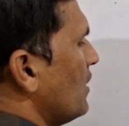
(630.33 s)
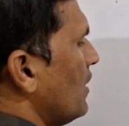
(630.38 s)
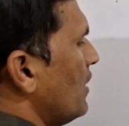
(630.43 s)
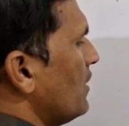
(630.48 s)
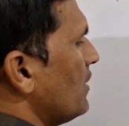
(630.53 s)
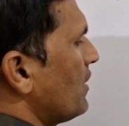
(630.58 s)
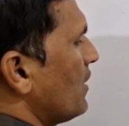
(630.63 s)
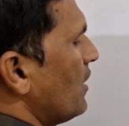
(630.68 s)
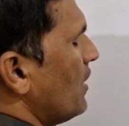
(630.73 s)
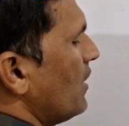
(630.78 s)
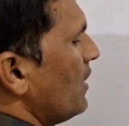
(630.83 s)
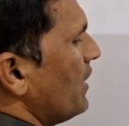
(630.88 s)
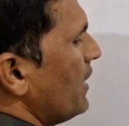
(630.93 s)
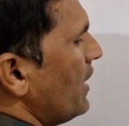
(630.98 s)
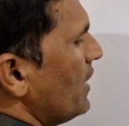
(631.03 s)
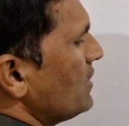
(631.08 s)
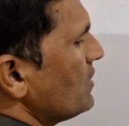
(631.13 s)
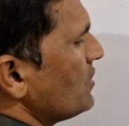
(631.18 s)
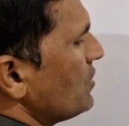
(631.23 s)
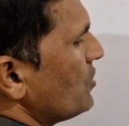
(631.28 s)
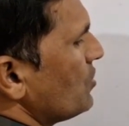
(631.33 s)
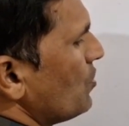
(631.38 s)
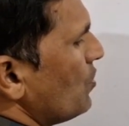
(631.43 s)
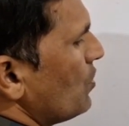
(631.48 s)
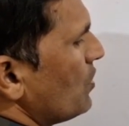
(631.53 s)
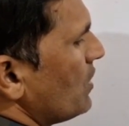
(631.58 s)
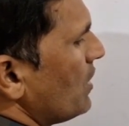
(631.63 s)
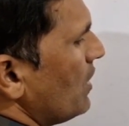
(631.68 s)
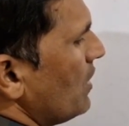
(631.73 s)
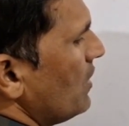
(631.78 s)
delta H
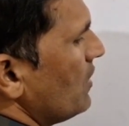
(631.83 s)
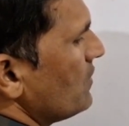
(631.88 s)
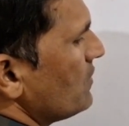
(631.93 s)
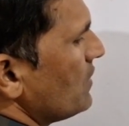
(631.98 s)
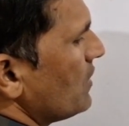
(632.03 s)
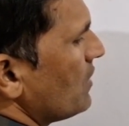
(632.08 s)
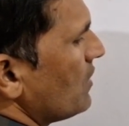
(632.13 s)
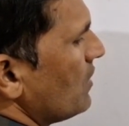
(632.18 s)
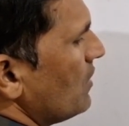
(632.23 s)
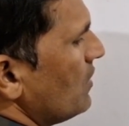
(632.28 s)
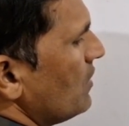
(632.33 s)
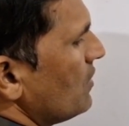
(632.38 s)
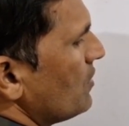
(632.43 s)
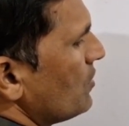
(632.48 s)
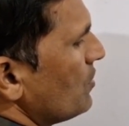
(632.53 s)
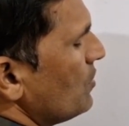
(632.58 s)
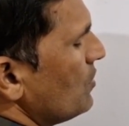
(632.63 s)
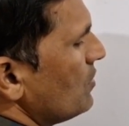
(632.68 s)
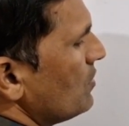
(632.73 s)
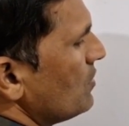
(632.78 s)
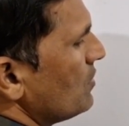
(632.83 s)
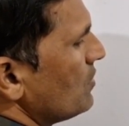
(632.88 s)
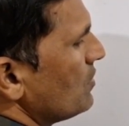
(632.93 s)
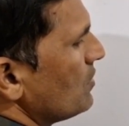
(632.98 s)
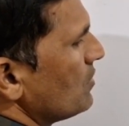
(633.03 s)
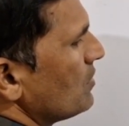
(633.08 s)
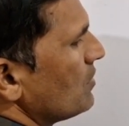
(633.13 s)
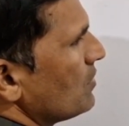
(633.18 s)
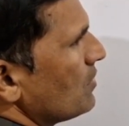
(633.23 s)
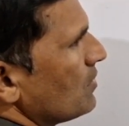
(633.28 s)
total is equal to
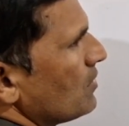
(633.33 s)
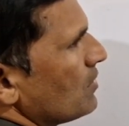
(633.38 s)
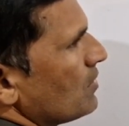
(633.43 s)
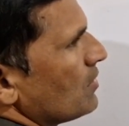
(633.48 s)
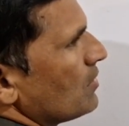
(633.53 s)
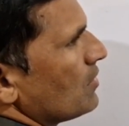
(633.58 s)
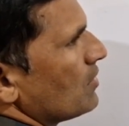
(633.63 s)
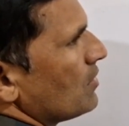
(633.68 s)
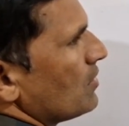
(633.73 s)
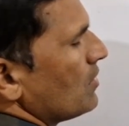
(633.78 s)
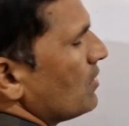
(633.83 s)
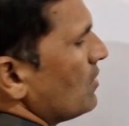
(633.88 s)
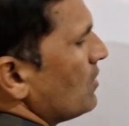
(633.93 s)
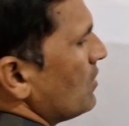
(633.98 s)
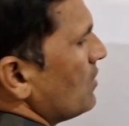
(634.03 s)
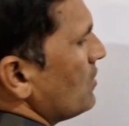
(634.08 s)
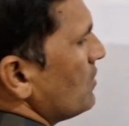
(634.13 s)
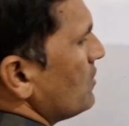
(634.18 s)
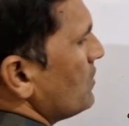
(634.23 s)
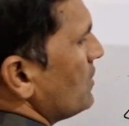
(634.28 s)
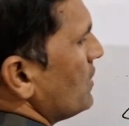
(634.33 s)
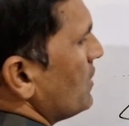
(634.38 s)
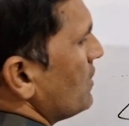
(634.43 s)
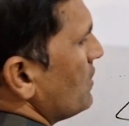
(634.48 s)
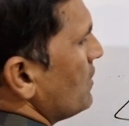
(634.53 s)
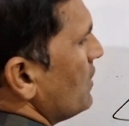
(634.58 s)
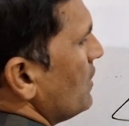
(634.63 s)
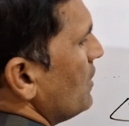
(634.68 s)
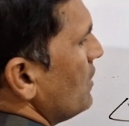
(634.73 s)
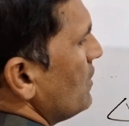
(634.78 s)

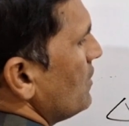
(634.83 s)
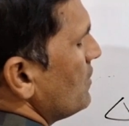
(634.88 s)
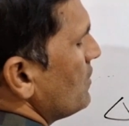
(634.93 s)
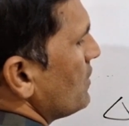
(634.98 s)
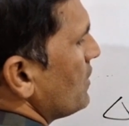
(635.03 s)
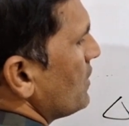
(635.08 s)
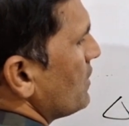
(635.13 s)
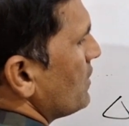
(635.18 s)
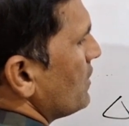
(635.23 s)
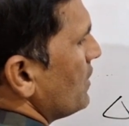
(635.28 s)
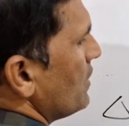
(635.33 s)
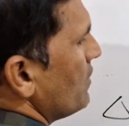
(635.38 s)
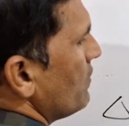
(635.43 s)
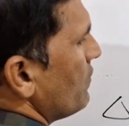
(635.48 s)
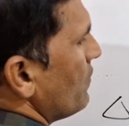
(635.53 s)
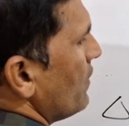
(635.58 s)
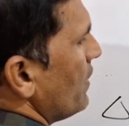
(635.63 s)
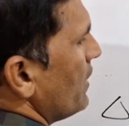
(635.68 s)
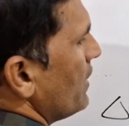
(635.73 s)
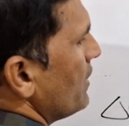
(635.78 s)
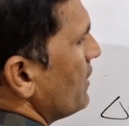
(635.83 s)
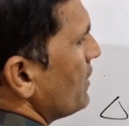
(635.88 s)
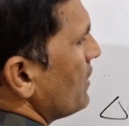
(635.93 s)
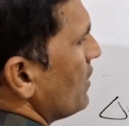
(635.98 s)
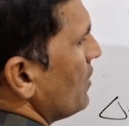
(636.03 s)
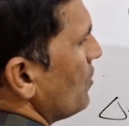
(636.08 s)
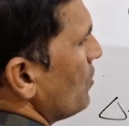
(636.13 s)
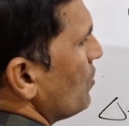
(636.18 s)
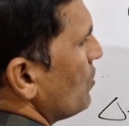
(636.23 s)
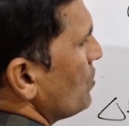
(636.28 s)
1665
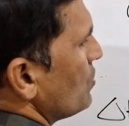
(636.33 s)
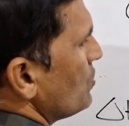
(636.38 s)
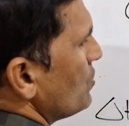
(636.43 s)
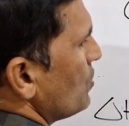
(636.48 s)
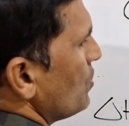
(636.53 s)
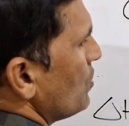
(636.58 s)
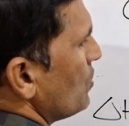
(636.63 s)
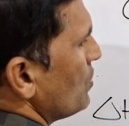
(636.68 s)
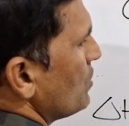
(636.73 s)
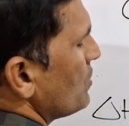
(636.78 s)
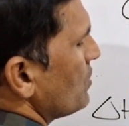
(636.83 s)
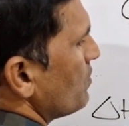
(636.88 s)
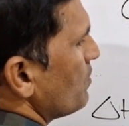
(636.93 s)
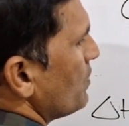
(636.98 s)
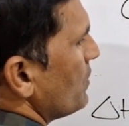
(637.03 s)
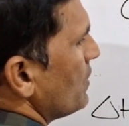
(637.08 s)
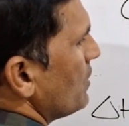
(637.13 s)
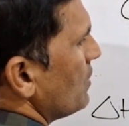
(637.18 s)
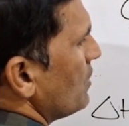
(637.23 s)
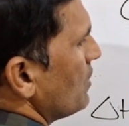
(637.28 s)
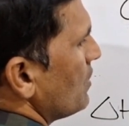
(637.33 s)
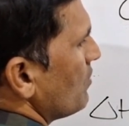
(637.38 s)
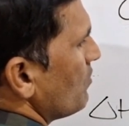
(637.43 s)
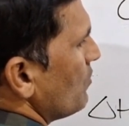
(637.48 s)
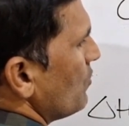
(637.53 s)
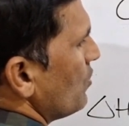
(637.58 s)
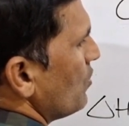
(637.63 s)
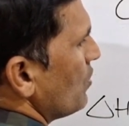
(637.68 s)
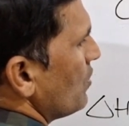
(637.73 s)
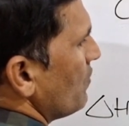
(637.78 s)
kilojoules per
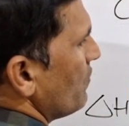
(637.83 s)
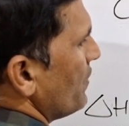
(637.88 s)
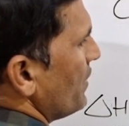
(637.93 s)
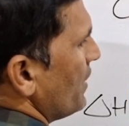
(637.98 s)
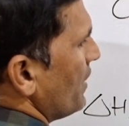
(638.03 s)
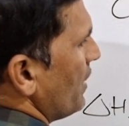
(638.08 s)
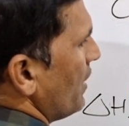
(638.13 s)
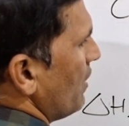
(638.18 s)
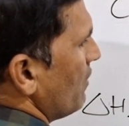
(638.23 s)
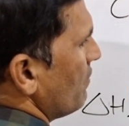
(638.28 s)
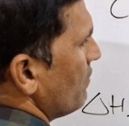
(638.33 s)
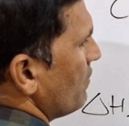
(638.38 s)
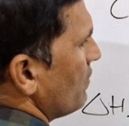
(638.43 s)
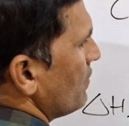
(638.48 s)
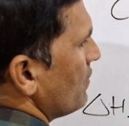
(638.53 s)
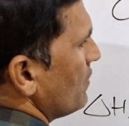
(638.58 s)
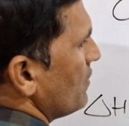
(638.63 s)
mole we have